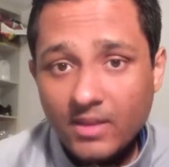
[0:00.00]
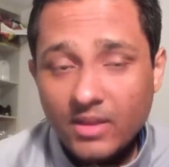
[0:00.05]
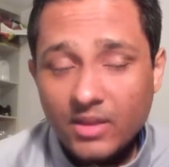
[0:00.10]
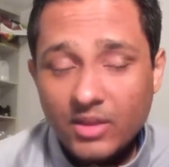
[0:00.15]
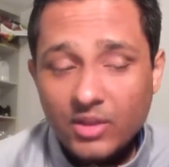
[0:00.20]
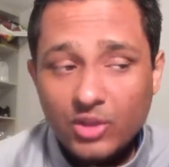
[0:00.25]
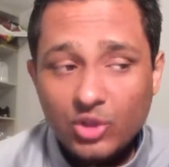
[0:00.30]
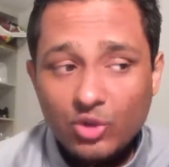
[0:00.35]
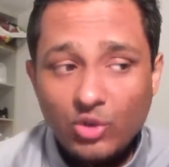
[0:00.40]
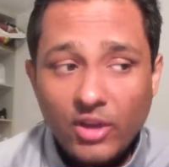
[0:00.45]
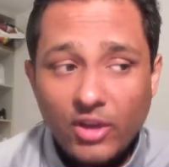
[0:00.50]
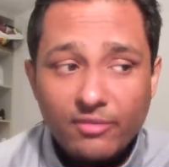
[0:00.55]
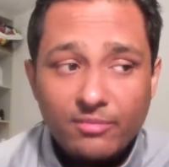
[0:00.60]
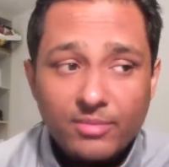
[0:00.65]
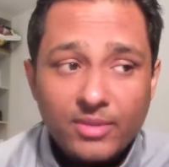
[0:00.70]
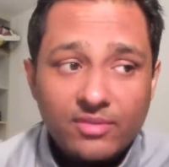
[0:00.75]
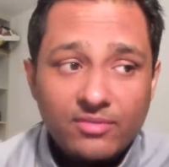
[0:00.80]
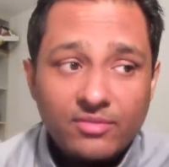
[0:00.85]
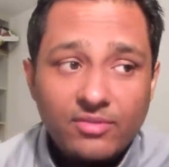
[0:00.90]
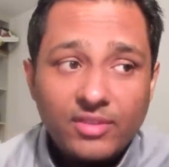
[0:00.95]
you have
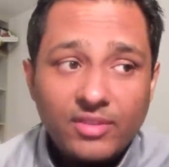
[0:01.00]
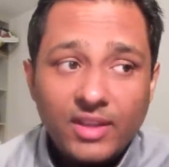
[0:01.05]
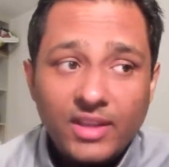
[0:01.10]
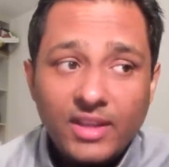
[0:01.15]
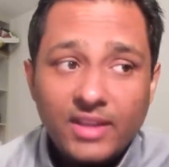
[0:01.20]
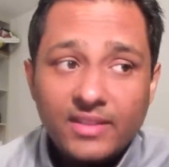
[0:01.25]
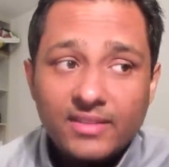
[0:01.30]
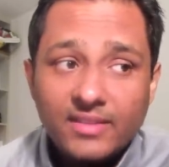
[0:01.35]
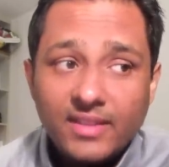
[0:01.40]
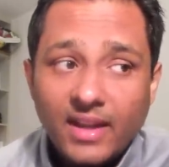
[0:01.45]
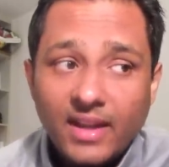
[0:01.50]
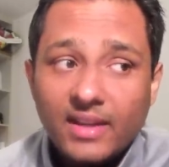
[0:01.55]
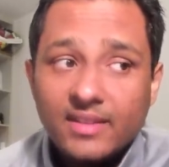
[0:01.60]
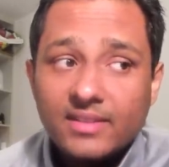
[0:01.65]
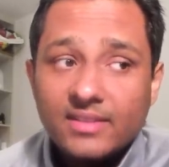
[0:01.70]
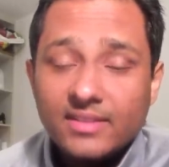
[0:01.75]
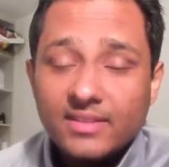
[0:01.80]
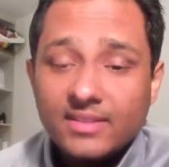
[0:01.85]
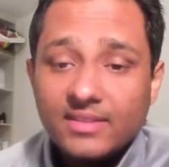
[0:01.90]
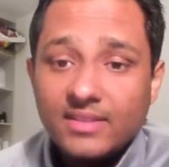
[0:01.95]
been feeling that
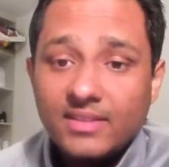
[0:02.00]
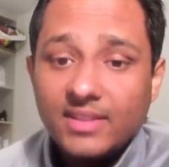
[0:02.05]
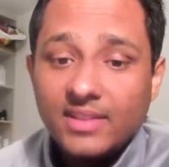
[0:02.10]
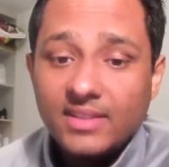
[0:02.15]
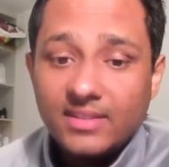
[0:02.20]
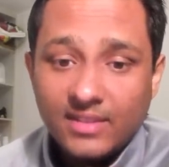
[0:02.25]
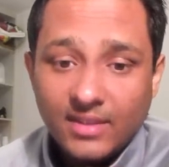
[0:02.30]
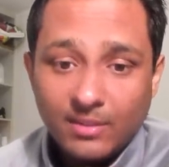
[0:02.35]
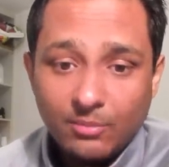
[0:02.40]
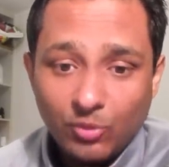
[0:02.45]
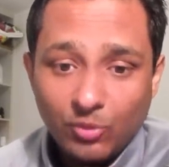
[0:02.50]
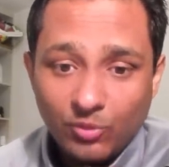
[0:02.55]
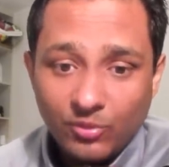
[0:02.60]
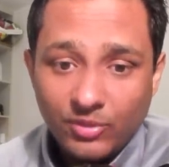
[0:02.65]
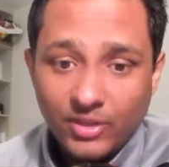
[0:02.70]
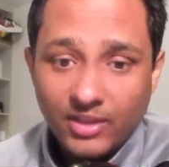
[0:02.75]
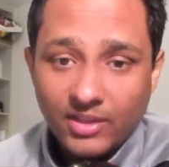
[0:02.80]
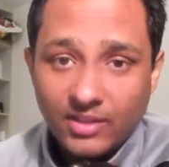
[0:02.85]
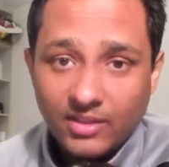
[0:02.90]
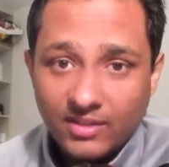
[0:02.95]
things are
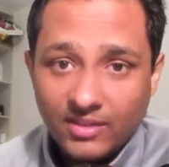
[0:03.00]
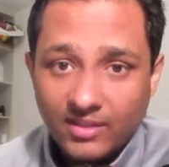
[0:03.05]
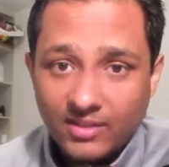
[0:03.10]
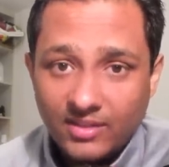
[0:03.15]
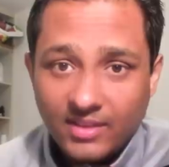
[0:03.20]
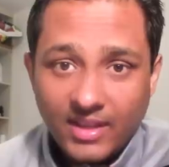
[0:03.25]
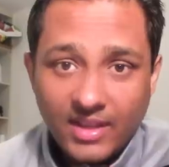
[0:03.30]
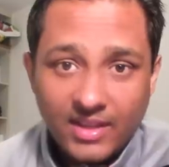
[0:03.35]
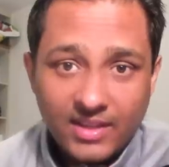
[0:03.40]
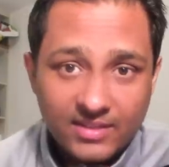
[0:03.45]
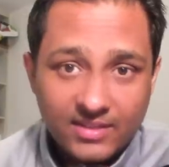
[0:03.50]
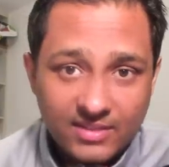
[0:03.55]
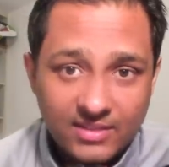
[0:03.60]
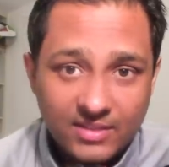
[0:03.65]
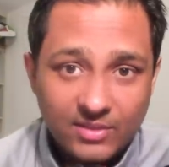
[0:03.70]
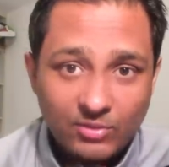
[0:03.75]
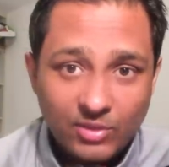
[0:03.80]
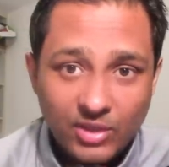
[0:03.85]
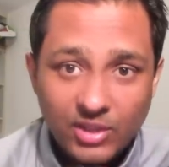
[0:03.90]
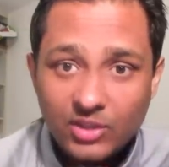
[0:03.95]
moving as the
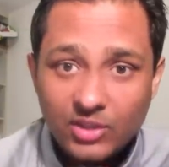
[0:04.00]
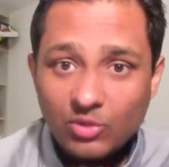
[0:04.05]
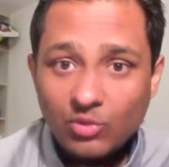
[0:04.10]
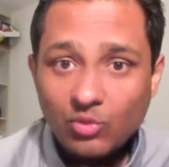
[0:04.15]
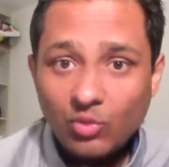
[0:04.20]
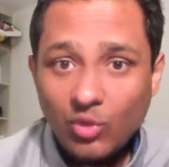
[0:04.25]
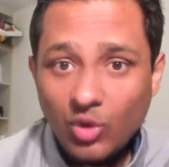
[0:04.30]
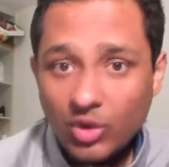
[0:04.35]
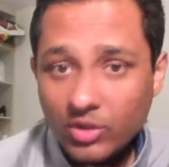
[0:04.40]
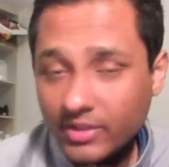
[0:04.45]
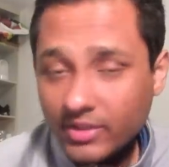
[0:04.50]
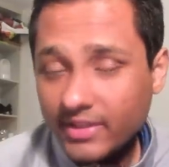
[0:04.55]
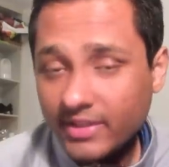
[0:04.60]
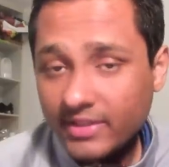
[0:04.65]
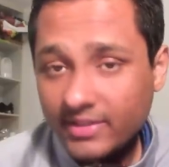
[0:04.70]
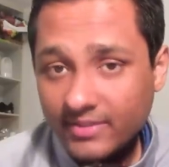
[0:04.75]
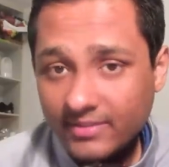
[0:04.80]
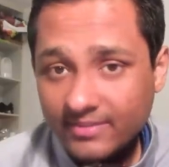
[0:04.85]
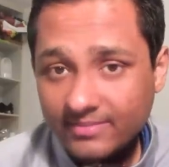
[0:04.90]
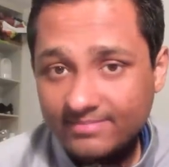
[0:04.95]
way you wanted,
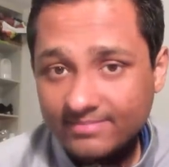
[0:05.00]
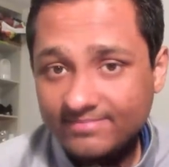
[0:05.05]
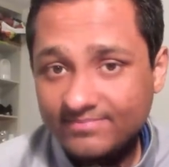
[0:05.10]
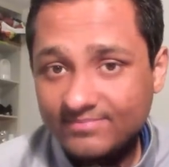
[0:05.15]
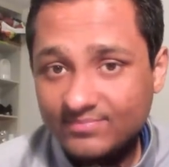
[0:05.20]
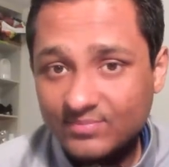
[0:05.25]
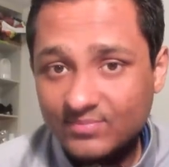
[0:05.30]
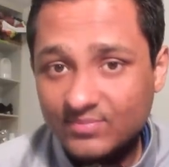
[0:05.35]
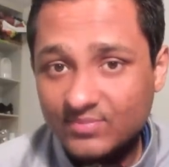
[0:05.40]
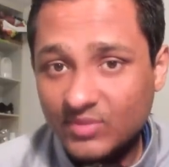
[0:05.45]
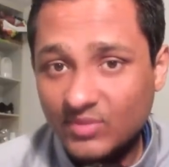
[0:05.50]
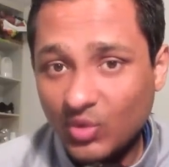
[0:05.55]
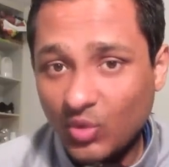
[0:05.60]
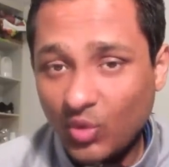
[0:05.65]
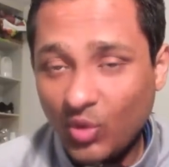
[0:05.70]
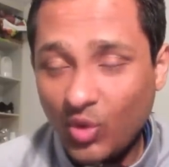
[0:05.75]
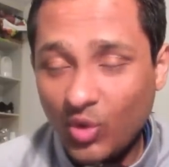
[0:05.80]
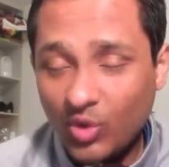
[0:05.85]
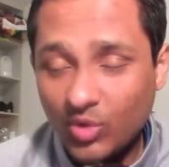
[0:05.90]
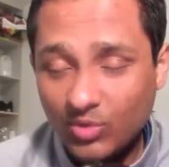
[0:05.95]

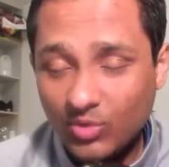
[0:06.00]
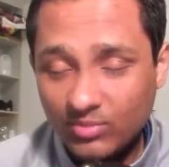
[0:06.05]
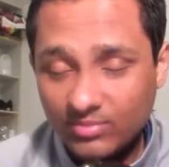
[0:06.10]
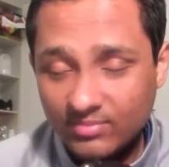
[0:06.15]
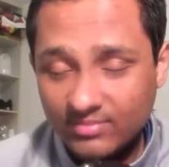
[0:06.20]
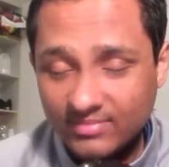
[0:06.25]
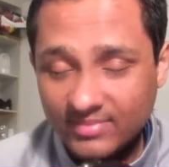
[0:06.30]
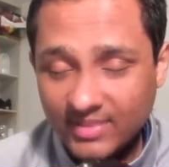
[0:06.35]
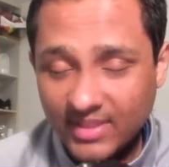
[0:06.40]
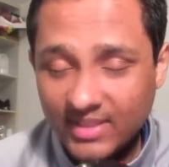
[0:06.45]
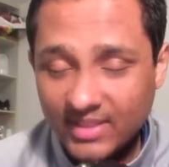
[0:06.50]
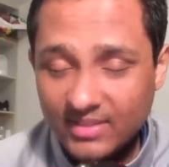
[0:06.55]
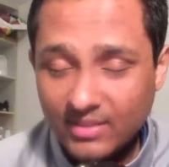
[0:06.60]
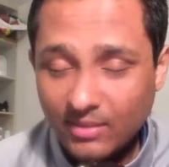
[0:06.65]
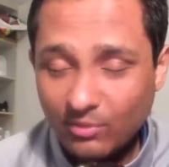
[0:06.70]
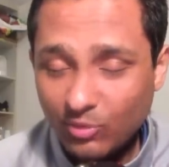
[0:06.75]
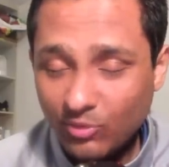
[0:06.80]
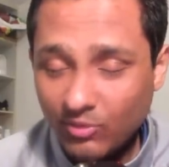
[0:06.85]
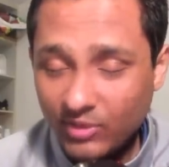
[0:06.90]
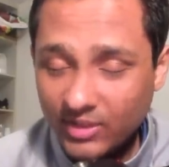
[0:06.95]
or things are
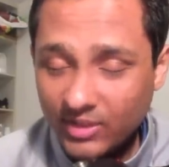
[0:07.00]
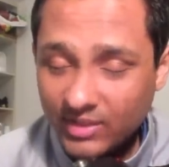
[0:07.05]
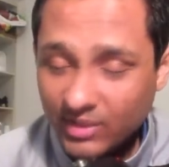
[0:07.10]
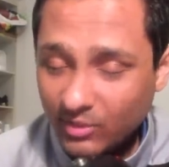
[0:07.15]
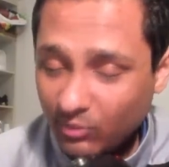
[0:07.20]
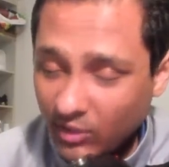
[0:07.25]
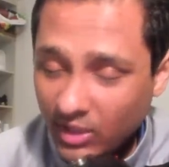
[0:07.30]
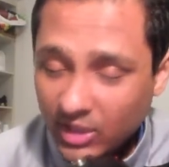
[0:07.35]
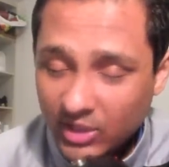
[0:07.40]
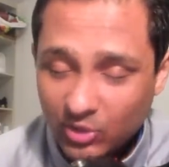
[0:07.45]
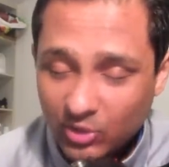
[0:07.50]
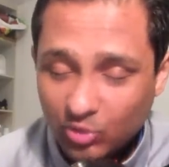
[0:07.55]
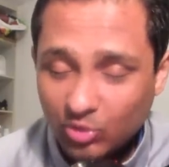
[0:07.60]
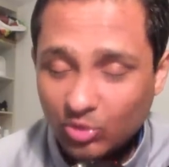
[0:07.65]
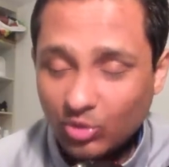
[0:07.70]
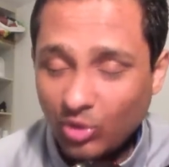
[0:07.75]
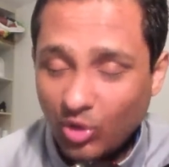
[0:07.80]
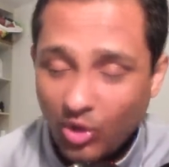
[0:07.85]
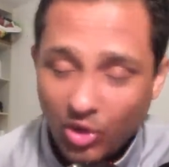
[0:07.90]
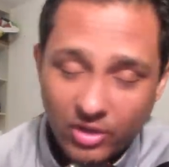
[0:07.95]
moving the way you
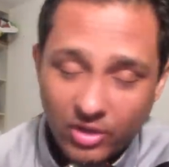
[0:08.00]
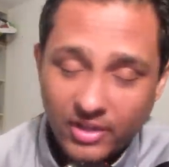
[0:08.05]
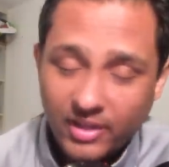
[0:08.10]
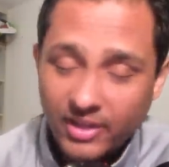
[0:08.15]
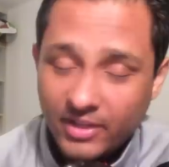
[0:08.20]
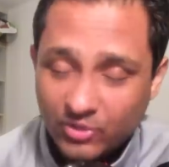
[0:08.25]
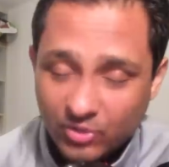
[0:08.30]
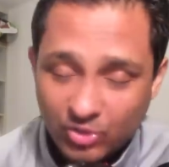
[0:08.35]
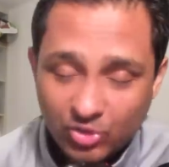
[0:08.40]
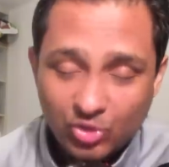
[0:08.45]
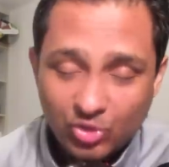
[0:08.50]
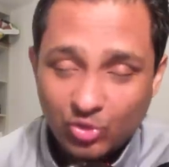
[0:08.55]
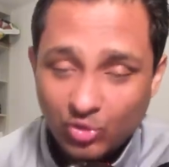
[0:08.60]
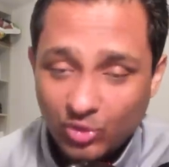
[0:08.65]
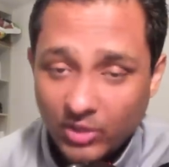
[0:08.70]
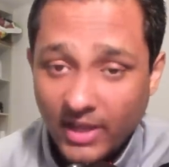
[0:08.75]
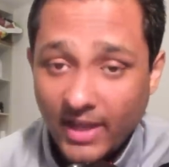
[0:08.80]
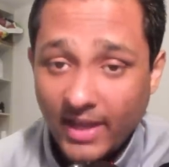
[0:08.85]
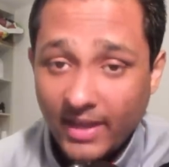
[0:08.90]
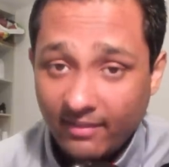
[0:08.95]
thought it should
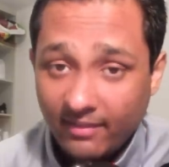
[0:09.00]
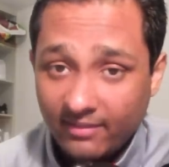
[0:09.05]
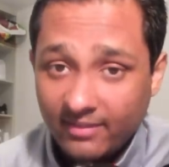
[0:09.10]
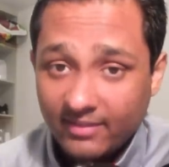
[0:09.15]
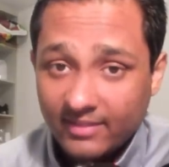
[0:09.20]
have